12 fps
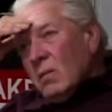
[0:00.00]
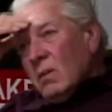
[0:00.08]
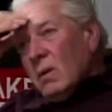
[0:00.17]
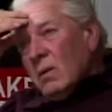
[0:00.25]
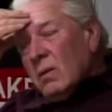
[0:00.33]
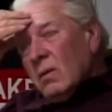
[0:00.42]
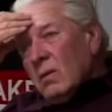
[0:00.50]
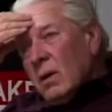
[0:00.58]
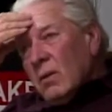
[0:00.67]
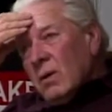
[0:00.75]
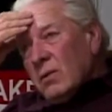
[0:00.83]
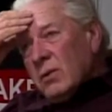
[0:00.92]
be a,
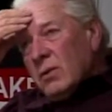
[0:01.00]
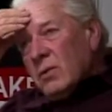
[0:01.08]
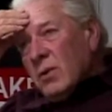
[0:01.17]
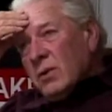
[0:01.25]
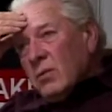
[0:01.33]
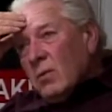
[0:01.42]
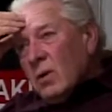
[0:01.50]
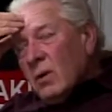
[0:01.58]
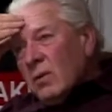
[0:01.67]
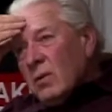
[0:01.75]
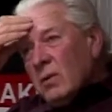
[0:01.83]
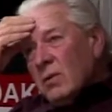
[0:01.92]
maybe a situation where
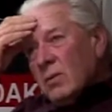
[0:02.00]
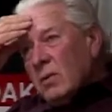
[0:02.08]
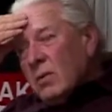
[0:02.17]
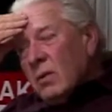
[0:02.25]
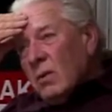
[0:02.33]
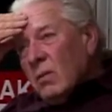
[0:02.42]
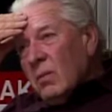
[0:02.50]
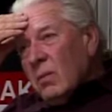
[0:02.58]
we just you know